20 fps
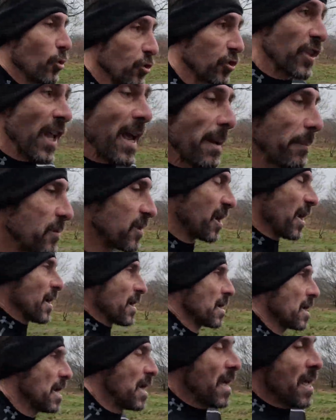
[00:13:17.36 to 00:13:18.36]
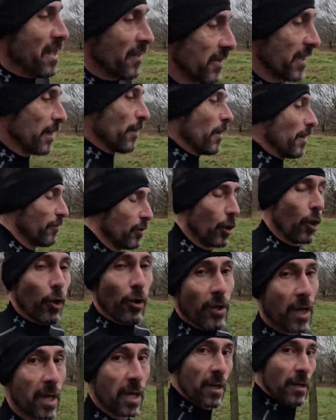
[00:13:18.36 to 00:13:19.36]
or snapped, then I have a lot
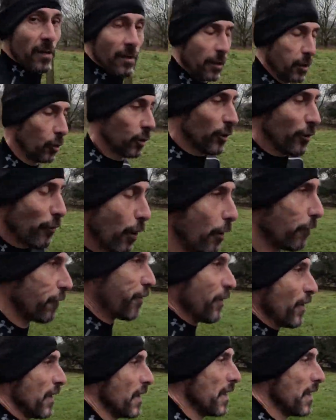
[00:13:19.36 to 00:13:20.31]
longer off.